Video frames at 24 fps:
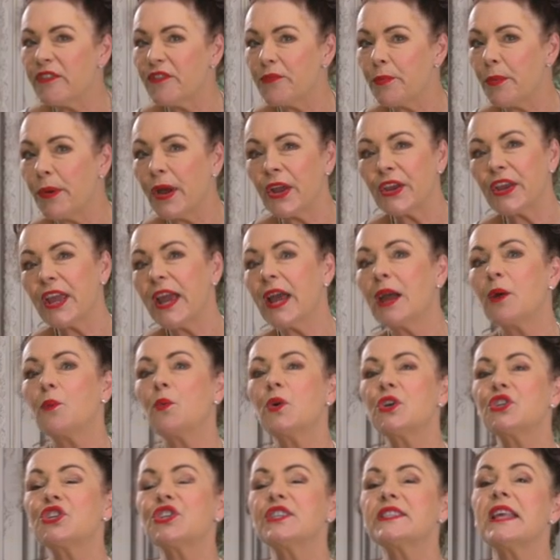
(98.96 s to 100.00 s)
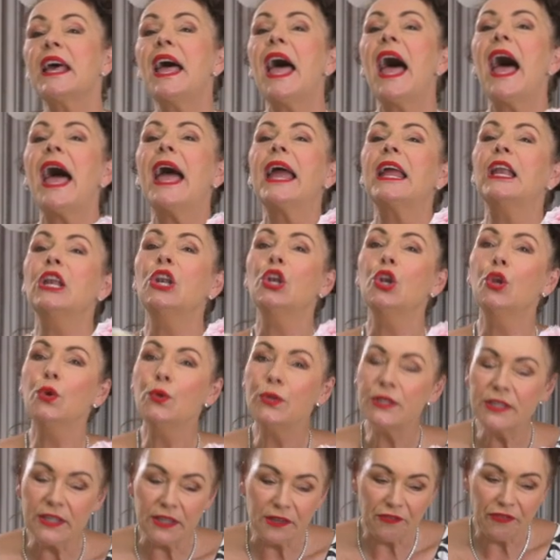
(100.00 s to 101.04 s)
of bouquet, which is a
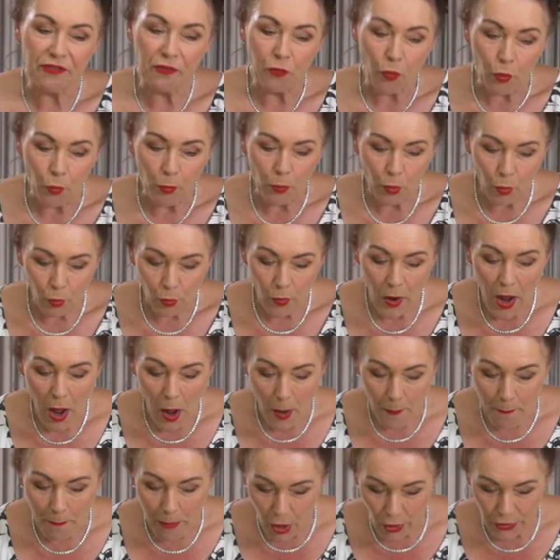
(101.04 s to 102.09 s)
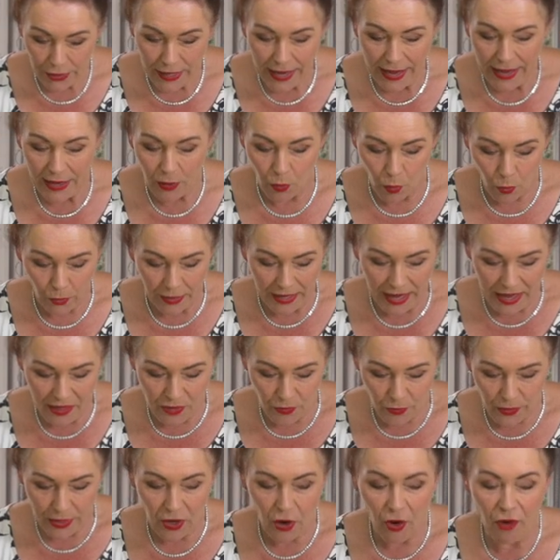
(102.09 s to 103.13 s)
loose and formal bouquet or
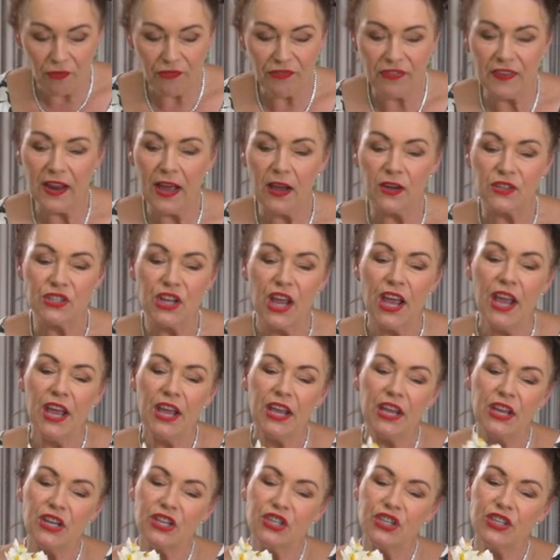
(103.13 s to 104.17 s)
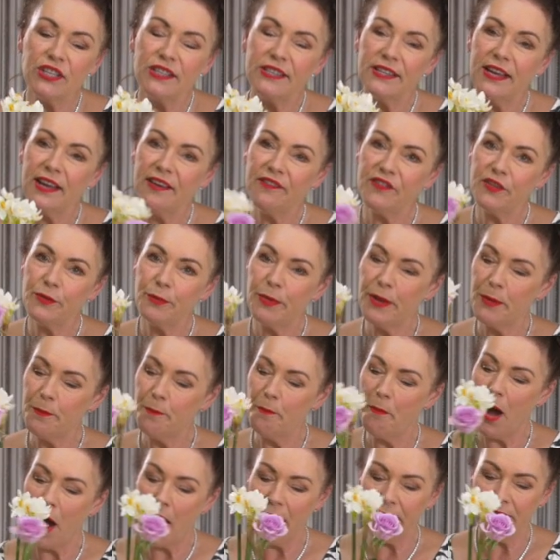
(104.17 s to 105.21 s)
gathering of flowers, you just have to be
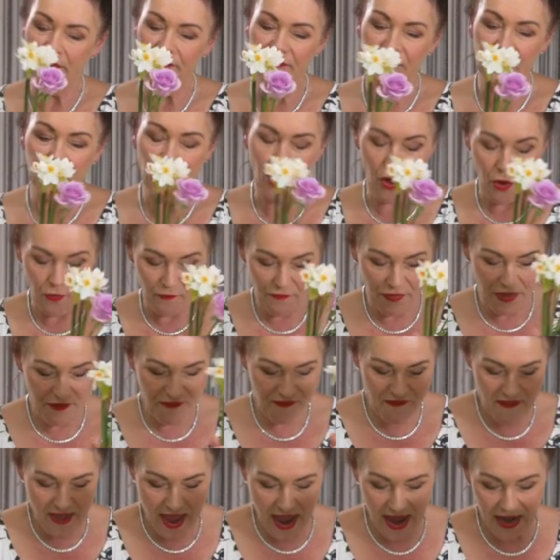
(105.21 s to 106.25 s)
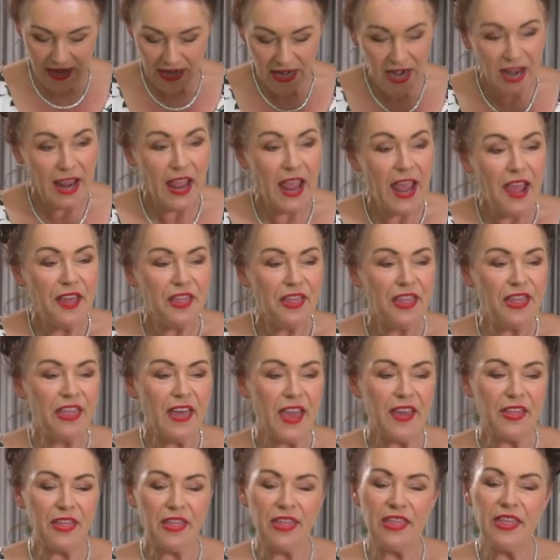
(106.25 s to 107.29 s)
mindful of the fact
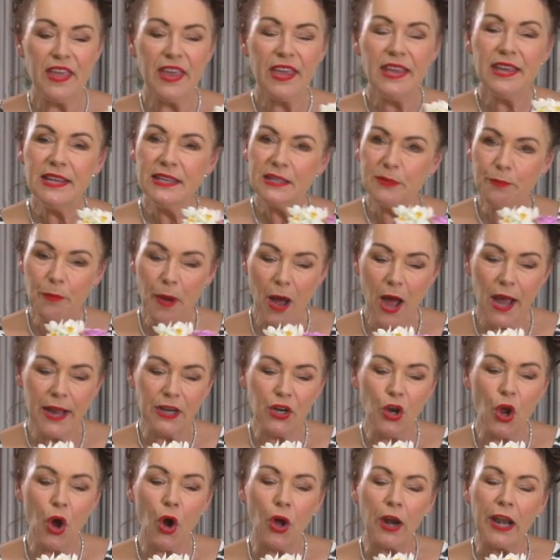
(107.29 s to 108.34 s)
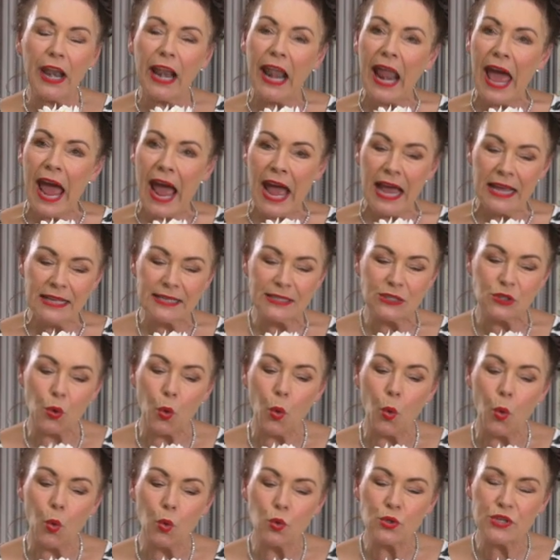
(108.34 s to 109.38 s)
that these might not last
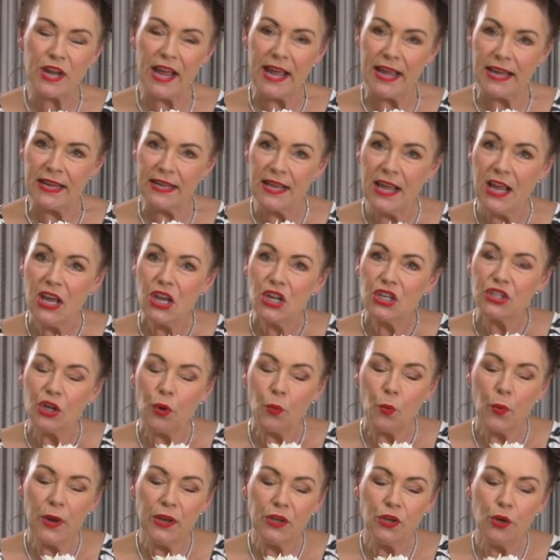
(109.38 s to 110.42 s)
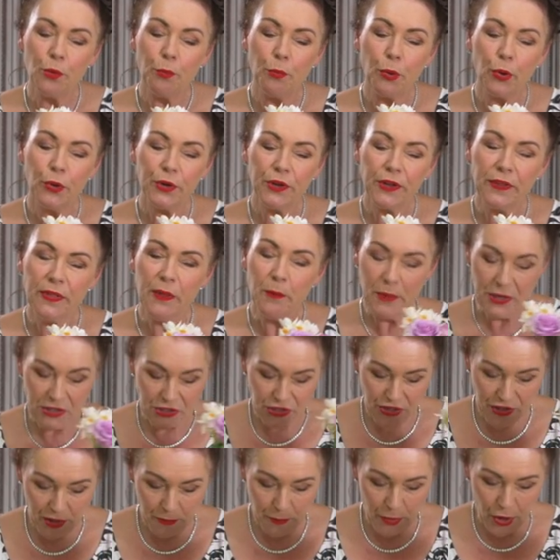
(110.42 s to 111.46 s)
all day. So when you're putting them
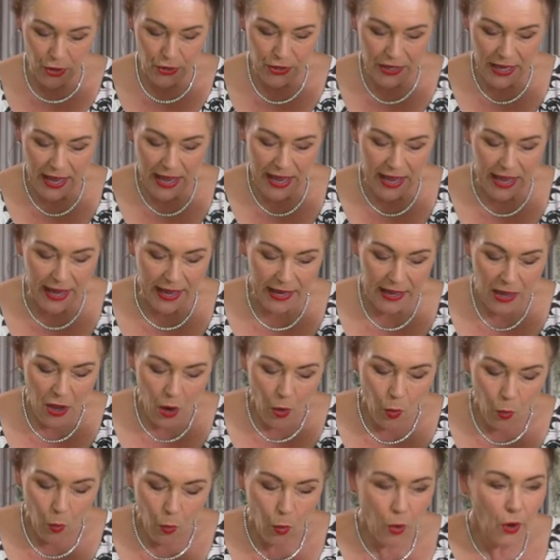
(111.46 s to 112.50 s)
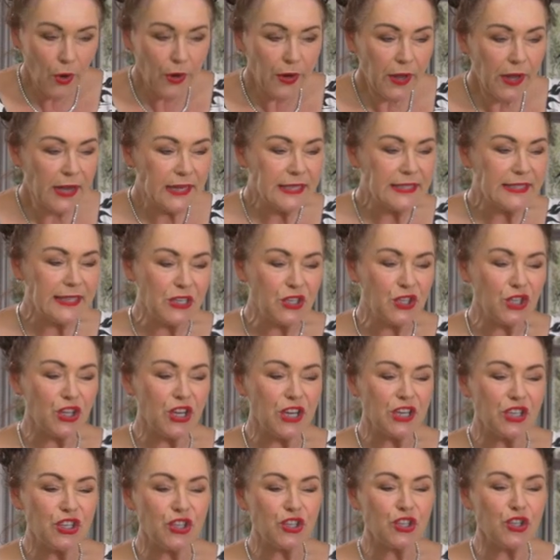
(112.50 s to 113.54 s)
into the bouquet, what I
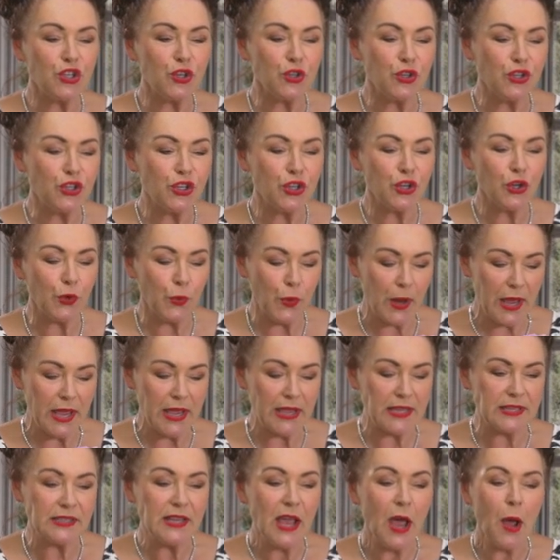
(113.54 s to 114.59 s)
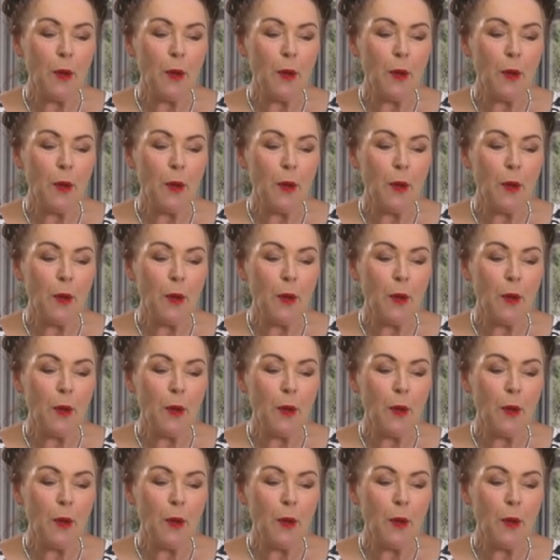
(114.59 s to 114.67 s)
suggest you do is